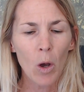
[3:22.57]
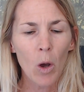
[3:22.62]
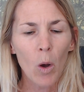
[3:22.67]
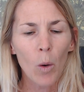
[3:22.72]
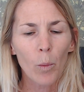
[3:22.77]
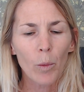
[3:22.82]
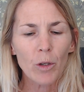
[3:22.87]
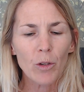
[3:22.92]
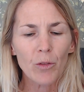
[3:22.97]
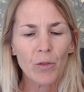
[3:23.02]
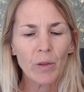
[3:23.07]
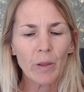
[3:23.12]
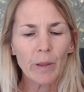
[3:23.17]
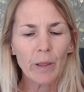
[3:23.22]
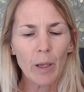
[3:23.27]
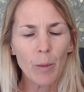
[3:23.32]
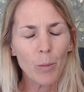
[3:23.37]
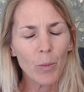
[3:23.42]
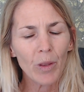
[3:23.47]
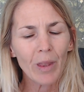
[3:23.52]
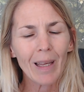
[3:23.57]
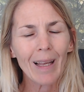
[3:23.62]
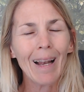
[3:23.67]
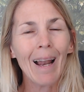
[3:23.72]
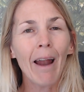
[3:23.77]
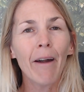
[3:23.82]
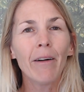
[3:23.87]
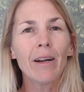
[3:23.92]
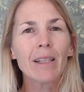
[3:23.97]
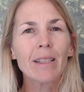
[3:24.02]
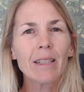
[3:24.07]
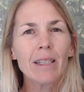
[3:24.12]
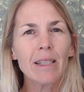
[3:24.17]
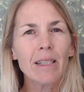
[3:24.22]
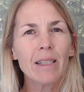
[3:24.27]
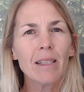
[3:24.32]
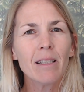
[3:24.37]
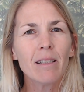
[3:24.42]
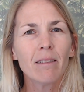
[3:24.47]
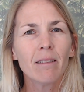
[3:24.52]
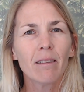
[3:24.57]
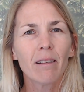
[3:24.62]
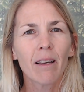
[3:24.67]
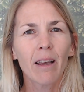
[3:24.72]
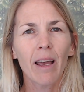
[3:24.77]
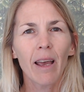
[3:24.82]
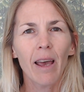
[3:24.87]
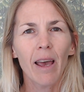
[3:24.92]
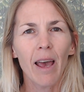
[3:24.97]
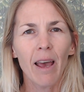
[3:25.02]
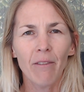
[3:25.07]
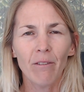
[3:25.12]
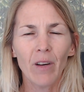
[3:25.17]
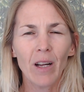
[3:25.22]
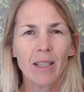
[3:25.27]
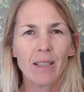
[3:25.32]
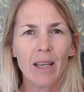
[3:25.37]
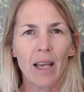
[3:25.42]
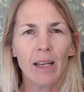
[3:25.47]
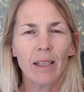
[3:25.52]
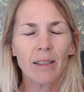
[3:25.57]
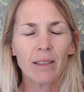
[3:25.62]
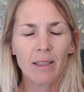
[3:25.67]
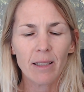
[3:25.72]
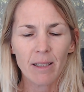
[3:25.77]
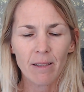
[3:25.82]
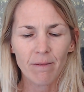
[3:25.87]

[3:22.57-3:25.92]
which filled them with clarity and vitality.